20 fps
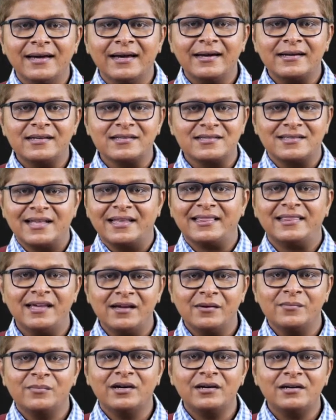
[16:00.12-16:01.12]
It is
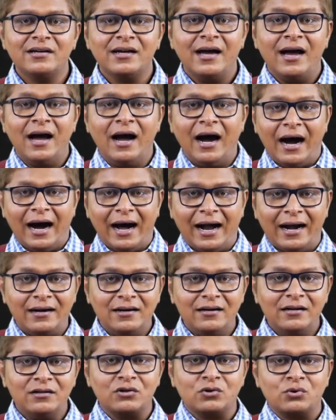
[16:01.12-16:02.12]
nothing but
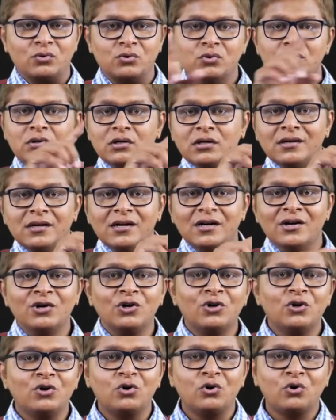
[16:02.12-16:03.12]
under root
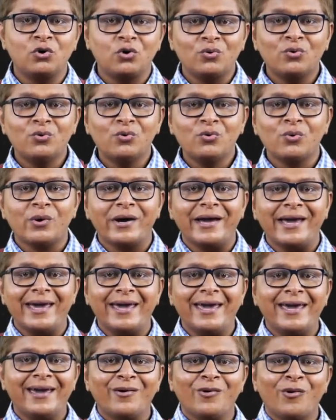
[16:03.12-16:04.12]

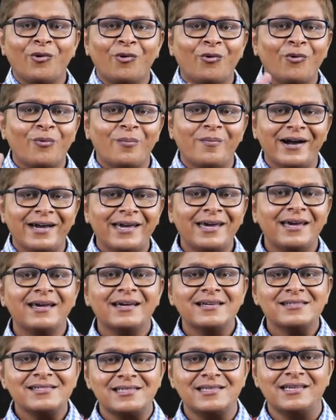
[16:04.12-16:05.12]
2AO
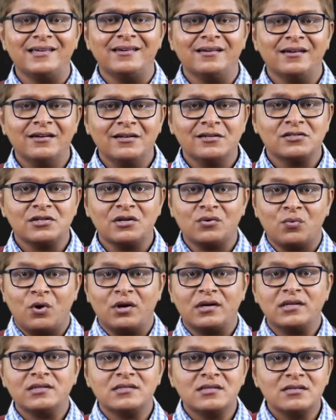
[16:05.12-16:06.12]
by C. Sir,
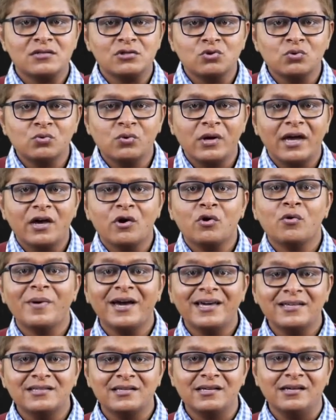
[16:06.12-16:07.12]
what is this 2AO
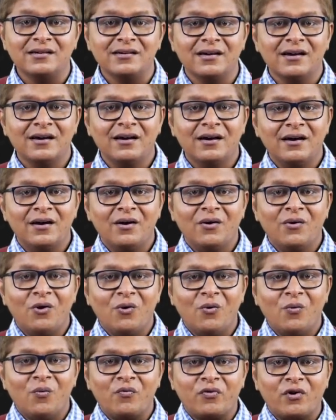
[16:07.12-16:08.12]
by C?
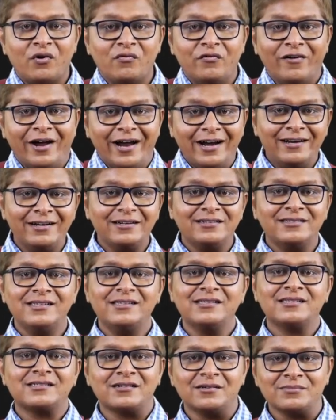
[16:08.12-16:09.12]
From where did
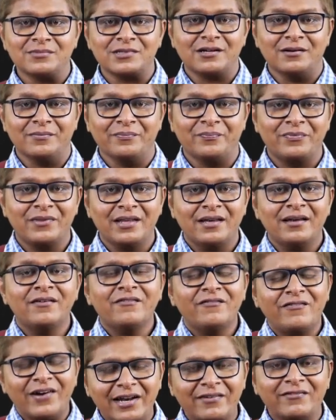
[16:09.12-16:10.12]
these terms come?
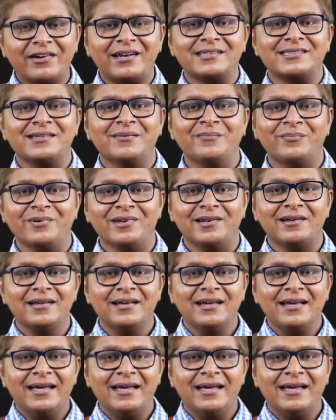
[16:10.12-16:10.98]
Very, very simple.